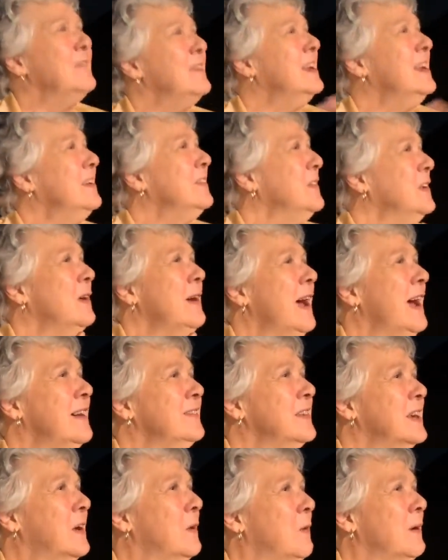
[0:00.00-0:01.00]
mean, if you
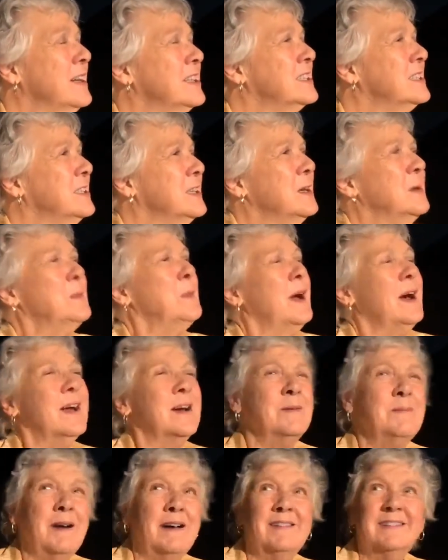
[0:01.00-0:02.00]
have a question
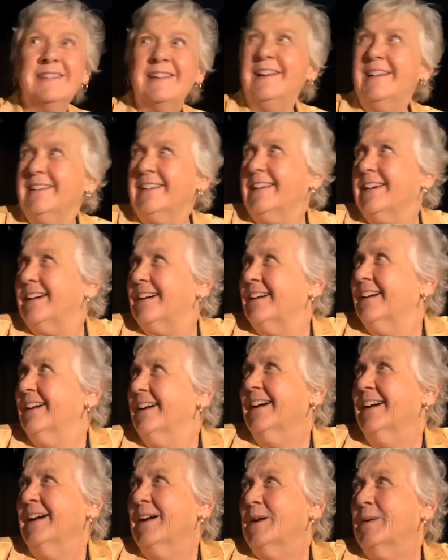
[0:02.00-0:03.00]
about them, I'll tell you.
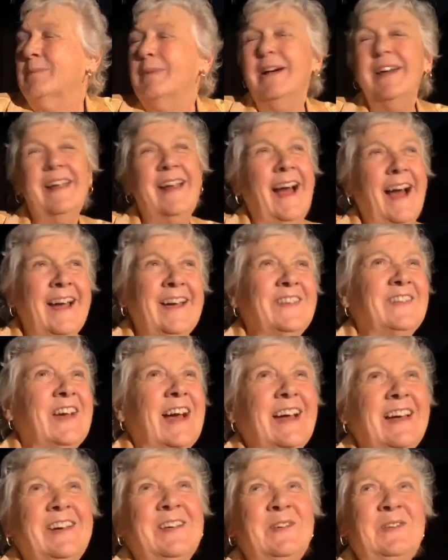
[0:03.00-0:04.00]

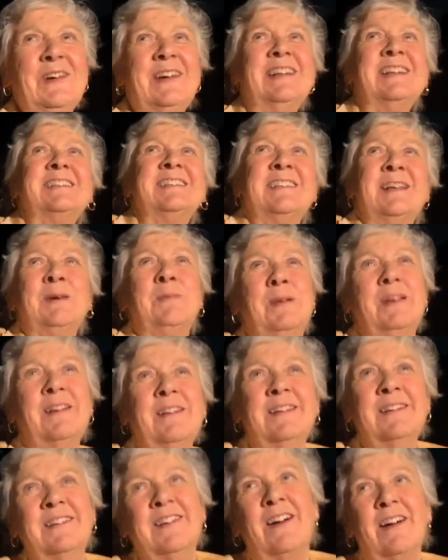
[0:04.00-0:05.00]
I don't want to sit up
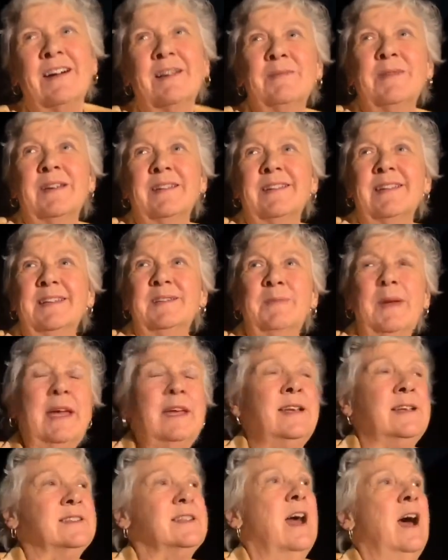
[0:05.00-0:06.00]
here and talk about these
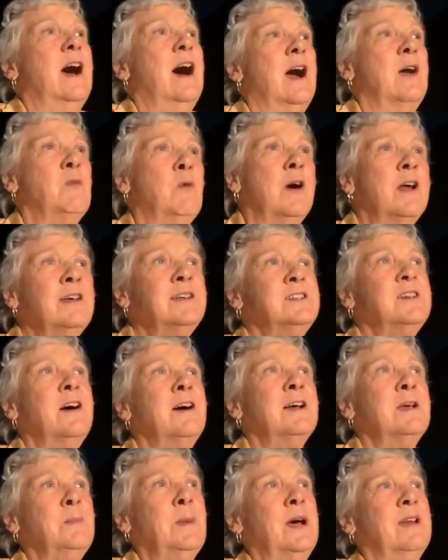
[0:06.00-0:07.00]
paintings. I want to
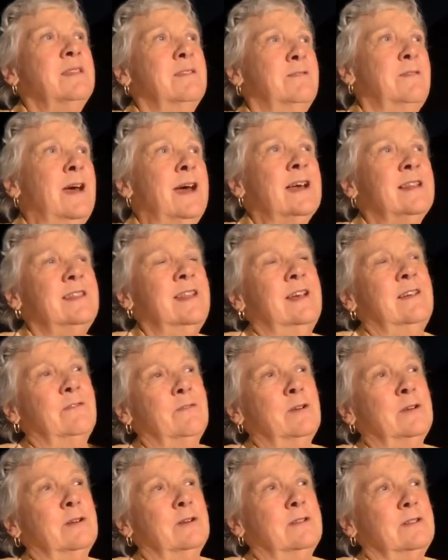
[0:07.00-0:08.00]
talk about the fact
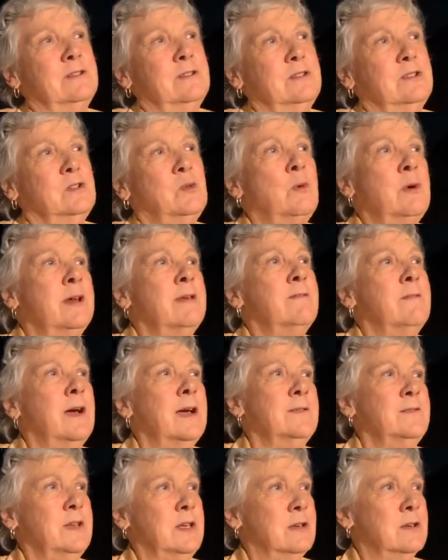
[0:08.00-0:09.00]
that for
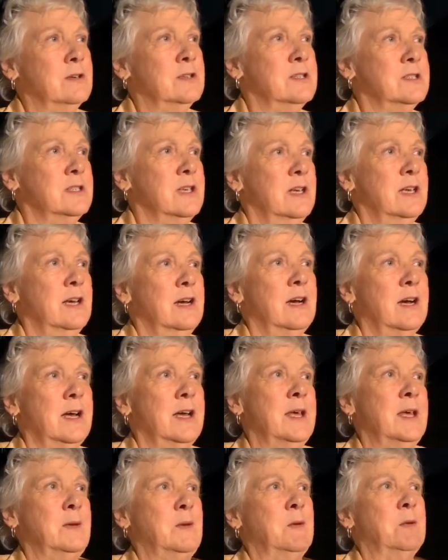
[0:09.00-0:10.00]
25 years,
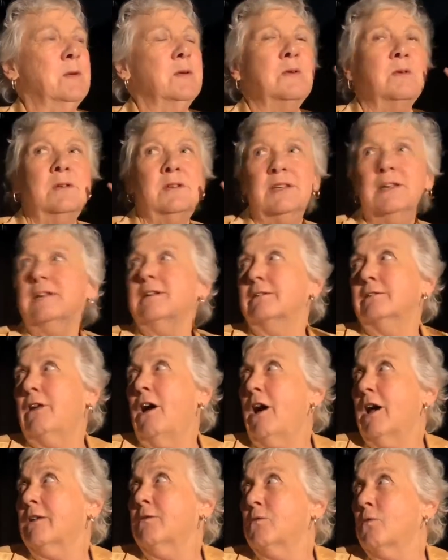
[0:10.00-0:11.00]
I did a
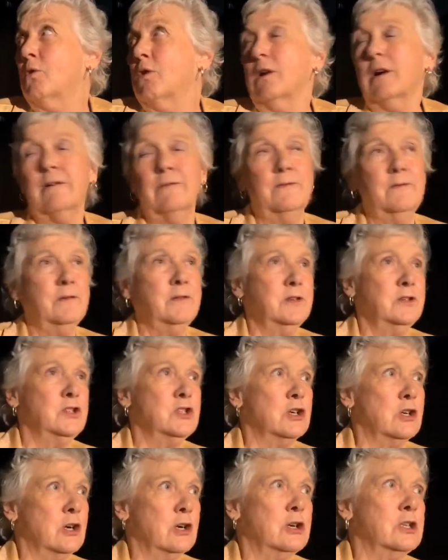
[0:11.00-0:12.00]
lot of work for the
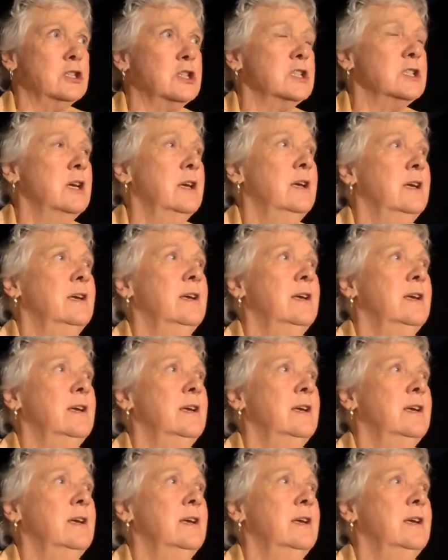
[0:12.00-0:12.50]
church,